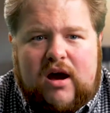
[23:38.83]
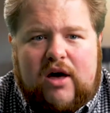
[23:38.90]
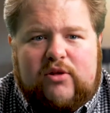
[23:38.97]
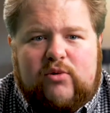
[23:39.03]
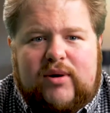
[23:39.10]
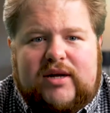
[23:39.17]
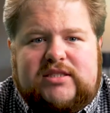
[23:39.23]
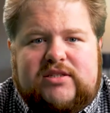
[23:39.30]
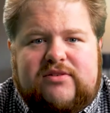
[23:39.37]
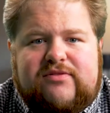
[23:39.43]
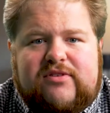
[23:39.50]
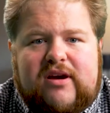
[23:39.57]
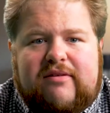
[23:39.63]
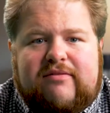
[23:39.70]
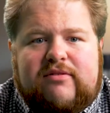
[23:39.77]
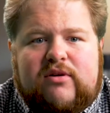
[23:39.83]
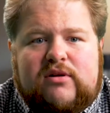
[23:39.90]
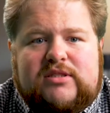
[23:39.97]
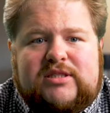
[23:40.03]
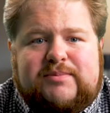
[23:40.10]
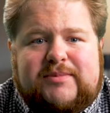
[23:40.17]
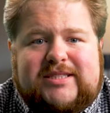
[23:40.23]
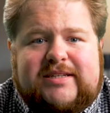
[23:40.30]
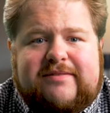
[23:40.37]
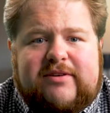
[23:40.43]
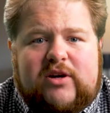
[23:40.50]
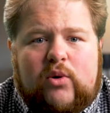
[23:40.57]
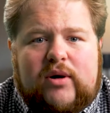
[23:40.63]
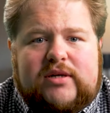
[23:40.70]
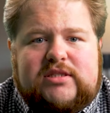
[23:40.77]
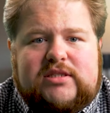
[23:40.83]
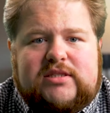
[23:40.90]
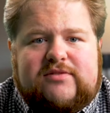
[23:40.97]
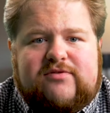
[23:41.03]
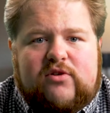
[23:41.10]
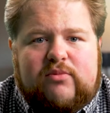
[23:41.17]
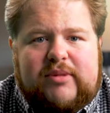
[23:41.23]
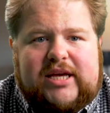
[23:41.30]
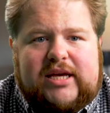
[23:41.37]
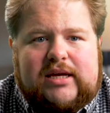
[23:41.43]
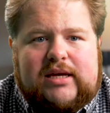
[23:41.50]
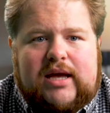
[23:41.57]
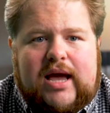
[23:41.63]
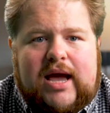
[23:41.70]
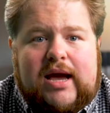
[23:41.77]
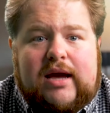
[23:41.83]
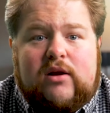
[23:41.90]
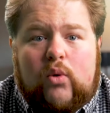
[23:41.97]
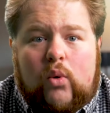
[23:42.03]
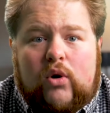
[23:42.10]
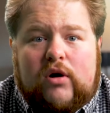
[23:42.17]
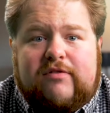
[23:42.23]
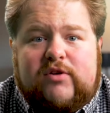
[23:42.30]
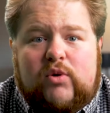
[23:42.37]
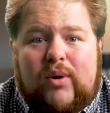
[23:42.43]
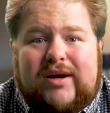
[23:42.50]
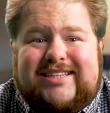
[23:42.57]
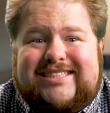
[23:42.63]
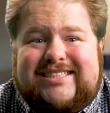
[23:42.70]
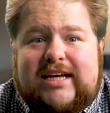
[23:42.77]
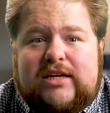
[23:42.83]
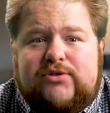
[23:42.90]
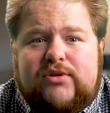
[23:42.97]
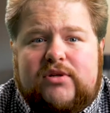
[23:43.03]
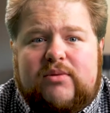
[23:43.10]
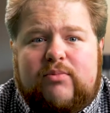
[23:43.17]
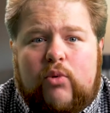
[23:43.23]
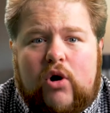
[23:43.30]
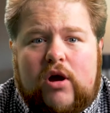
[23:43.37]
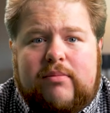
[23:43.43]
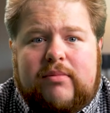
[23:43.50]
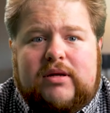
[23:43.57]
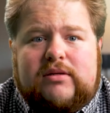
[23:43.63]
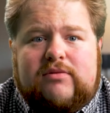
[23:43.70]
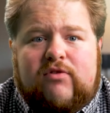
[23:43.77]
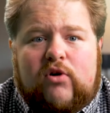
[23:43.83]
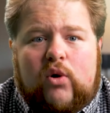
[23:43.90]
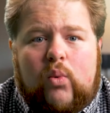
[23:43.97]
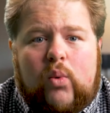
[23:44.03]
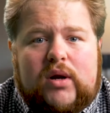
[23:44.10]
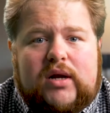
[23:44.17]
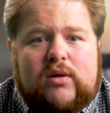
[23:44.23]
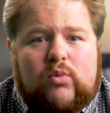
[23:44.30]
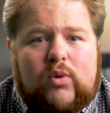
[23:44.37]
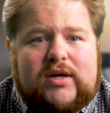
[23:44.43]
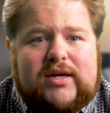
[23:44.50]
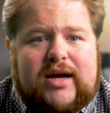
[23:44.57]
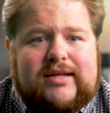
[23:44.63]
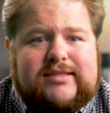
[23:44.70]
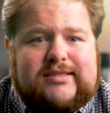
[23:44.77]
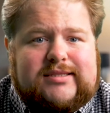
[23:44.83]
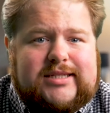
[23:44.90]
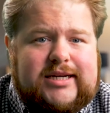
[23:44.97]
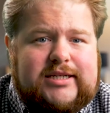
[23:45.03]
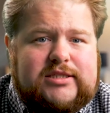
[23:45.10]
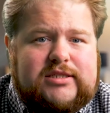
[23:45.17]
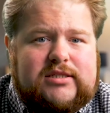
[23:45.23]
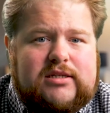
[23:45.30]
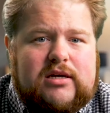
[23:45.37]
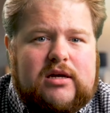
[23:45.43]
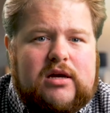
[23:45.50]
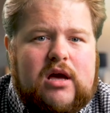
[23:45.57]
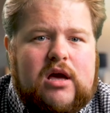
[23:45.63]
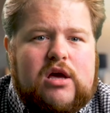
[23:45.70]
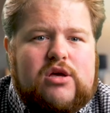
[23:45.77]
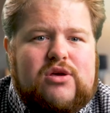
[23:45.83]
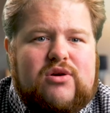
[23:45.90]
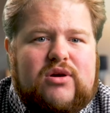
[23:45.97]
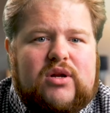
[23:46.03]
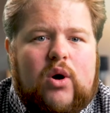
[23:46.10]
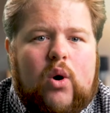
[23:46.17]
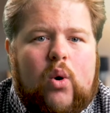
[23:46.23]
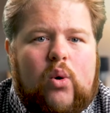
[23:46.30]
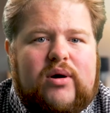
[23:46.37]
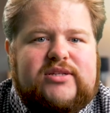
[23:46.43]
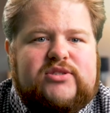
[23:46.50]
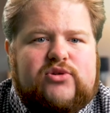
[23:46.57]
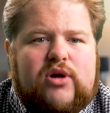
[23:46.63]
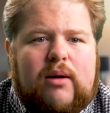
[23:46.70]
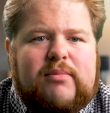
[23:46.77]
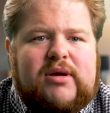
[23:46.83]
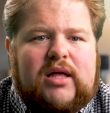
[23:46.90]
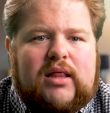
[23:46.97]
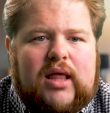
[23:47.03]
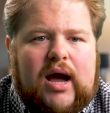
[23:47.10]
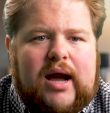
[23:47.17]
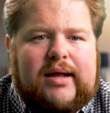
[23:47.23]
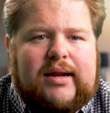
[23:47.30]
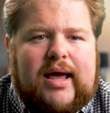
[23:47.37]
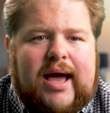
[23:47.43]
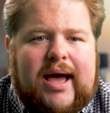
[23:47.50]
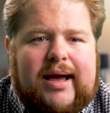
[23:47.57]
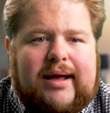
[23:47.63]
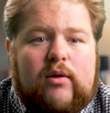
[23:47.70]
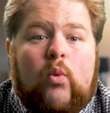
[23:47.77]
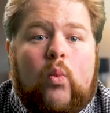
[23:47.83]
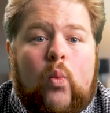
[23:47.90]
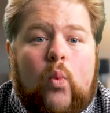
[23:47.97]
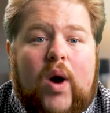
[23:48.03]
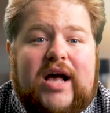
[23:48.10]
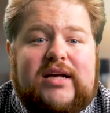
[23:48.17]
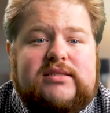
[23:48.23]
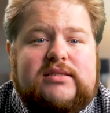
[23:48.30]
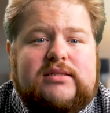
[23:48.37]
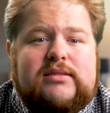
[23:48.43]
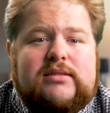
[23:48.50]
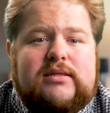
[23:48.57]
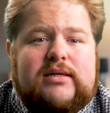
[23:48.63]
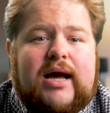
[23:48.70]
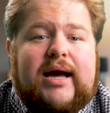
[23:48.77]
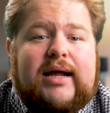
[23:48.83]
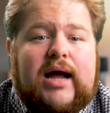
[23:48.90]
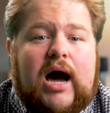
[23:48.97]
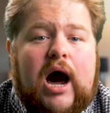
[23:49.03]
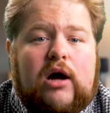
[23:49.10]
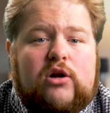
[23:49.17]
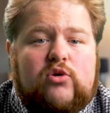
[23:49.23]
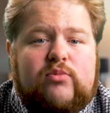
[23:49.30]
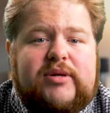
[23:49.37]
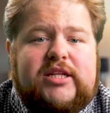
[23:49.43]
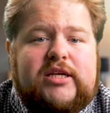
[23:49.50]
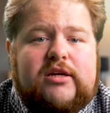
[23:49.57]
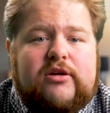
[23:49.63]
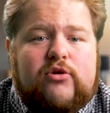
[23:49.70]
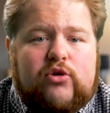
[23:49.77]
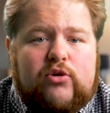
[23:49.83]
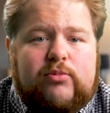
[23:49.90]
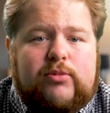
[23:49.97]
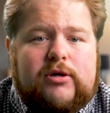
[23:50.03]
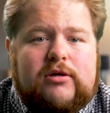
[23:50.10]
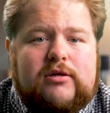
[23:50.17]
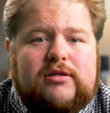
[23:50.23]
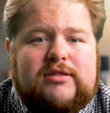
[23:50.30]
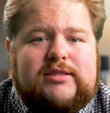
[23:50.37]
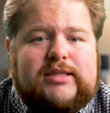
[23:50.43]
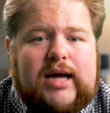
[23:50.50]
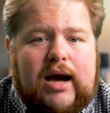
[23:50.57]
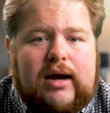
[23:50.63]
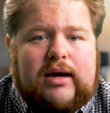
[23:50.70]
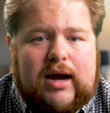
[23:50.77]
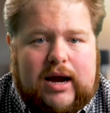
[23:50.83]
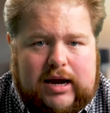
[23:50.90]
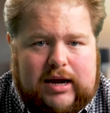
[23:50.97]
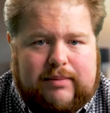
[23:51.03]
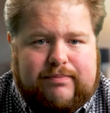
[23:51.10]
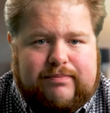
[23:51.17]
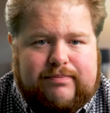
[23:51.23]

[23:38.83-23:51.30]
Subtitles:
Otherwise, if you have specific questions for me or if you want to schedule an appointment for a one-on-one consultation, you can always drop me a line at wes@automediagroup.com.